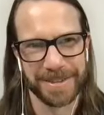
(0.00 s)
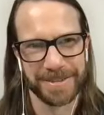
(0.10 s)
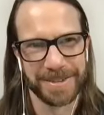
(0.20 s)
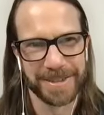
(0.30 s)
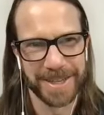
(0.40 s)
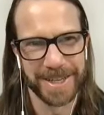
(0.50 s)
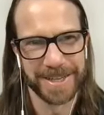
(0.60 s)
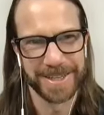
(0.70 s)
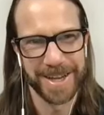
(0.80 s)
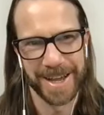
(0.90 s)
and
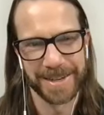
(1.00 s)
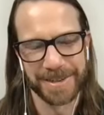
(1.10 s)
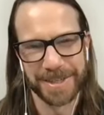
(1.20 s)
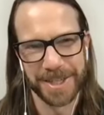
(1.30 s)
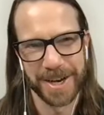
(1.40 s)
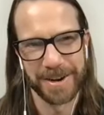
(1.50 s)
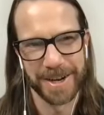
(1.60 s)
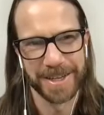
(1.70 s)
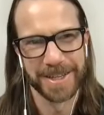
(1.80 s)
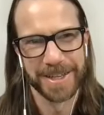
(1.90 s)
and yeah,
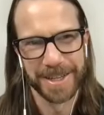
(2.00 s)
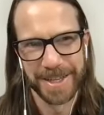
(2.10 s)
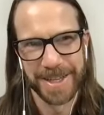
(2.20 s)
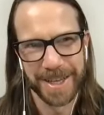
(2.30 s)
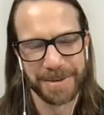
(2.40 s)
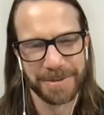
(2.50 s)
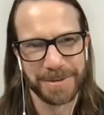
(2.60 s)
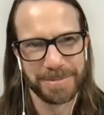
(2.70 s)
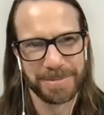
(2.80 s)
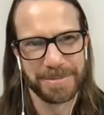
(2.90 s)
sharing
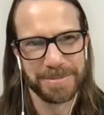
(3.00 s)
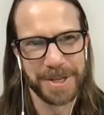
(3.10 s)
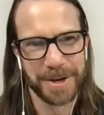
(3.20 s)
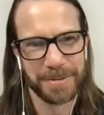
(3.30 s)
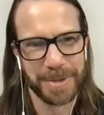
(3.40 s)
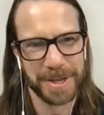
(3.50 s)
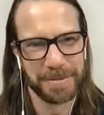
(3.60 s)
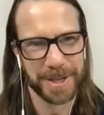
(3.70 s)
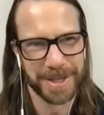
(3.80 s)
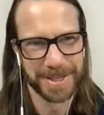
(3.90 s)
and you know
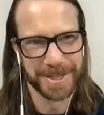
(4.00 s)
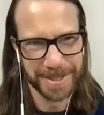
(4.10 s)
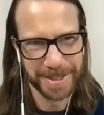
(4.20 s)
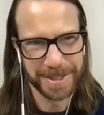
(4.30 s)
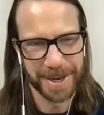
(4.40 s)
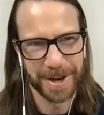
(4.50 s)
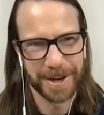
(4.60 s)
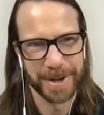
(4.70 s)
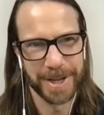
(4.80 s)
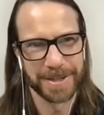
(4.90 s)
being willing to
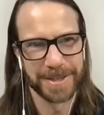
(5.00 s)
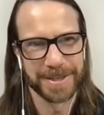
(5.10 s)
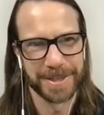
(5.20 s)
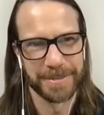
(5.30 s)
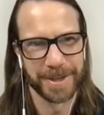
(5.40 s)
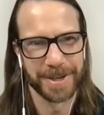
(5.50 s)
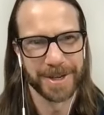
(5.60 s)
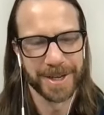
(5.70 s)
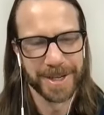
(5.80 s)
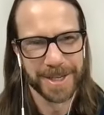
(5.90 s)
talk about some of the
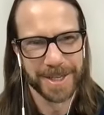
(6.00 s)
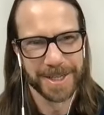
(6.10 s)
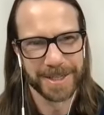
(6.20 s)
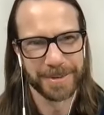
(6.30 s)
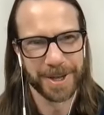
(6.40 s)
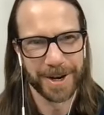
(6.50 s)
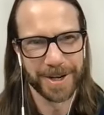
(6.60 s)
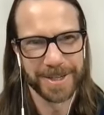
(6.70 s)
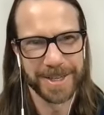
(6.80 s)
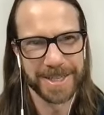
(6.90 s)
some of the
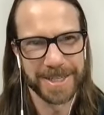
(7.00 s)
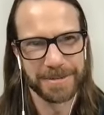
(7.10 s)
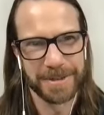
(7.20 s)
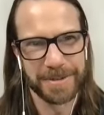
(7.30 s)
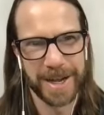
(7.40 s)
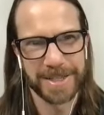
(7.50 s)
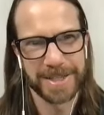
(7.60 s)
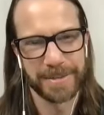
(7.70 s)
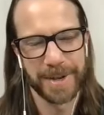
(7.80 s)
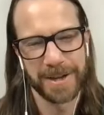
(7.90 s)
hard things that we've
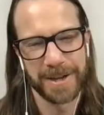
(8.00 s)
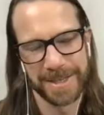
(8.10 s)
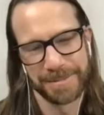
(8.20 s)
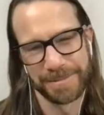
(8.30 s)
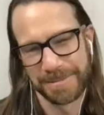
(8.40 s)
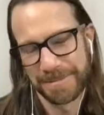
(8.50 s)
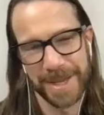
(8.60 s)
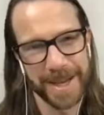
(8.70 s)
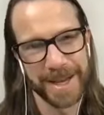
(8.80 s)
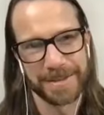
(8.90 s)
asked about. And
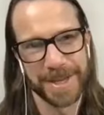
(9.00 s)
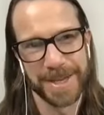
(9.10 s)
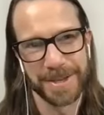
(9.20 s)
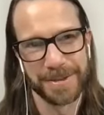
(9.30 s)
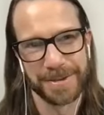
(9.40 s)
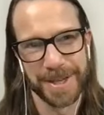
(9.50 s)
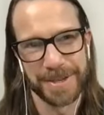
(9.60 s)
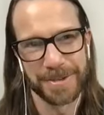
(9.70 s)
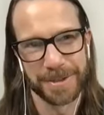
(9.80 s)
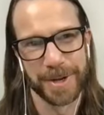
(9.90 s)
yeah, thank you.
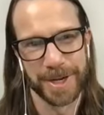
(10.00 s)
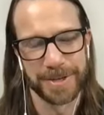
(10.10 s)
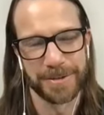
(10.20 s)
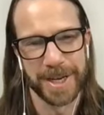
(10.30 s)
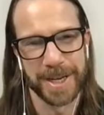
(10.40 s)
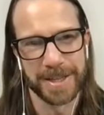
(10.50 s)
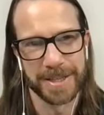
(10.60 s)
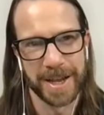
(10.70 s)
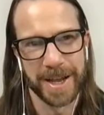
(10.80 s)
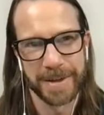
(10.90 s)
Thank you so much for taking
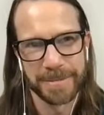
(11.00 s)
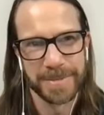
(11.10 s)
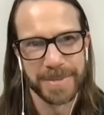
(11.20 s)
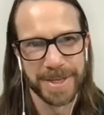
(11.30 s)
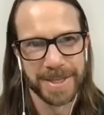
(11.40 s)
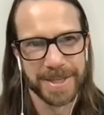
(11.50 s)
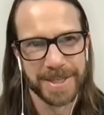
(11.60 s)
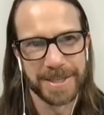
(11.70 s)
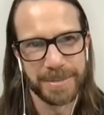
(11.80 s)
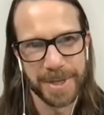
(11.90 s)
the time sure.
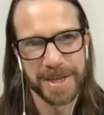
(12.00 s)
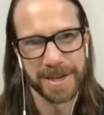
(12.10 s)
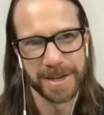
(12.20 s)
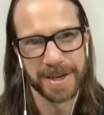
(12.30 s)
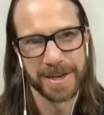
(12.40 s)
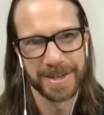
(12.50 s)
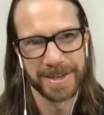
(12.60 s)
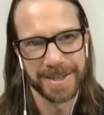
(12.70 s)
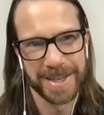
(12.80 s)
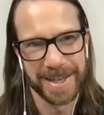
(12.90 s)
to be
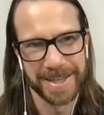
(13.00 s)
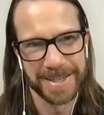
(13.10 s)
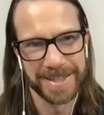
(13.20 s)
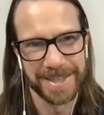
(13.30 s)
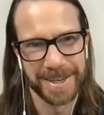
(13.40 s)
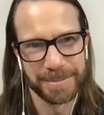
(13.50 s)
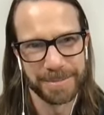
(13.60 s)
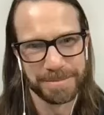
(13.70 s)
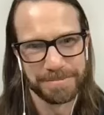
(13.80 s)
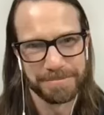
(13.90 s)
here. And
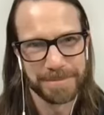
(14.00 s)
um,